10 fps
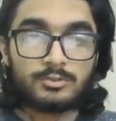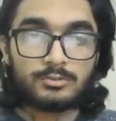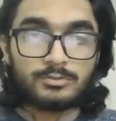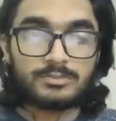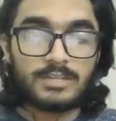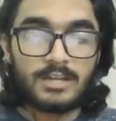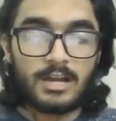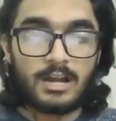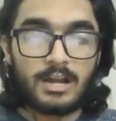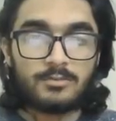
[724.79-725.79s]
use and
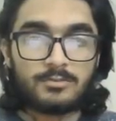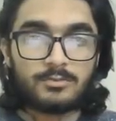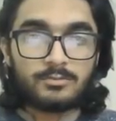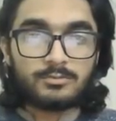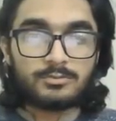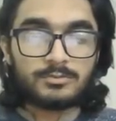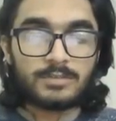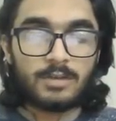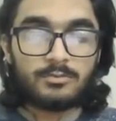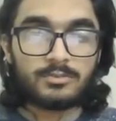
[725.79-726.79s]
how to
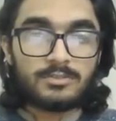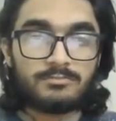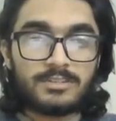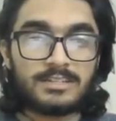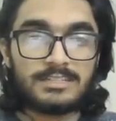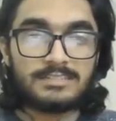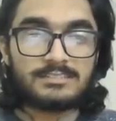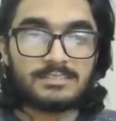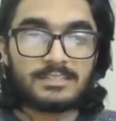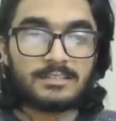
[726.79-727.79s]
configure
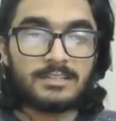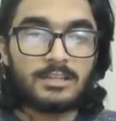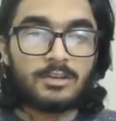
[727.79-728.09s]
each thing